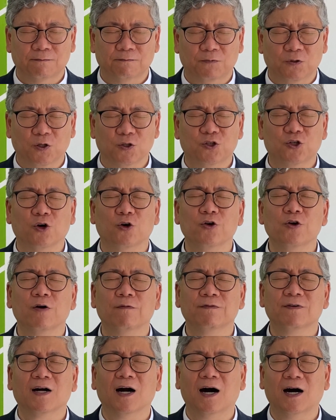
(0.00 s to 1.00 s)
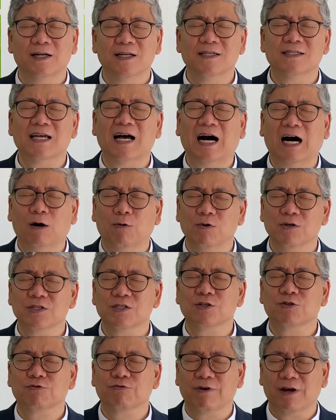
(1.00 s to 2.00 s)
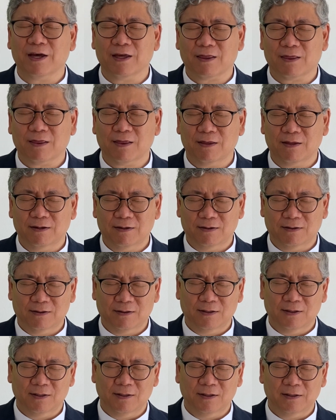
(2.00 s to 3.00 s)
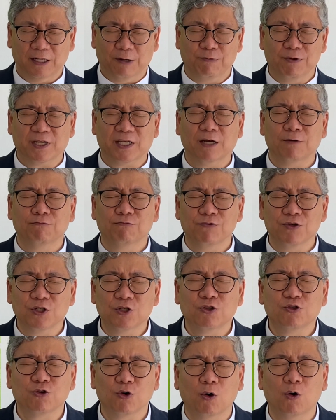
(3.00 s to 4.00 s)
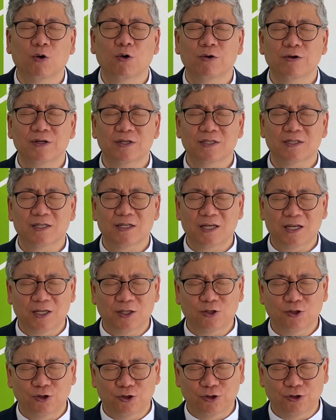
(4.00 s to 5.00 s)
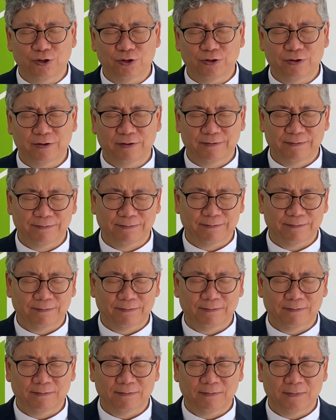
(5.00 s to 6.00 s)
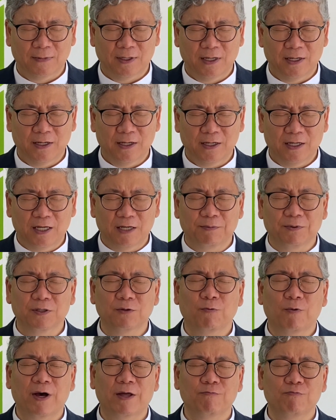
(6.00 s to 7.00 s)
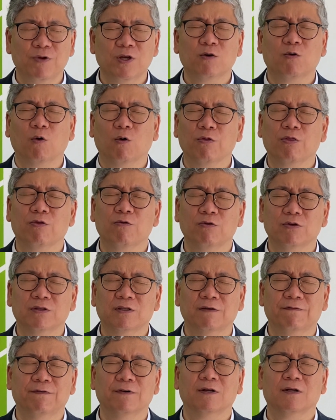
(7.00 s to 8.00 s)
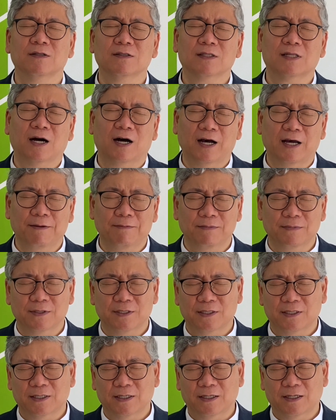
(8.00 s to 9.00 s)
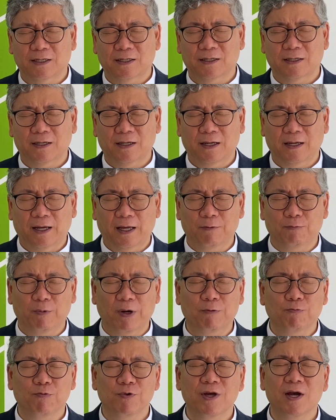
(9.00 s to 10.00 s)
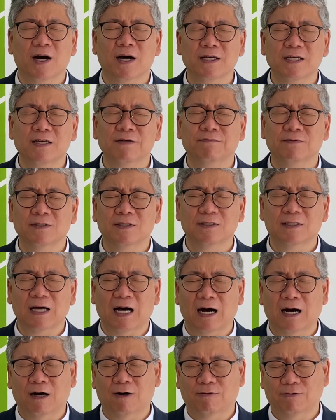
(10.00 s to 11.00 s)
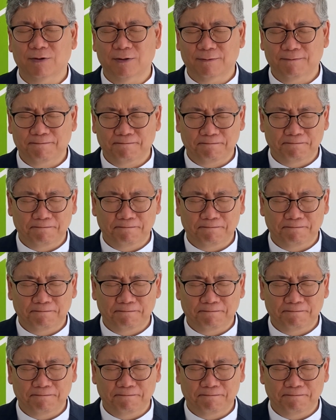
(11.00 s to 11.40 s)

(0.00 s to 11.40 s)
For the joy of God is our strength, that we can rejoice in you. Even when we go through difficult times, and when we are even down,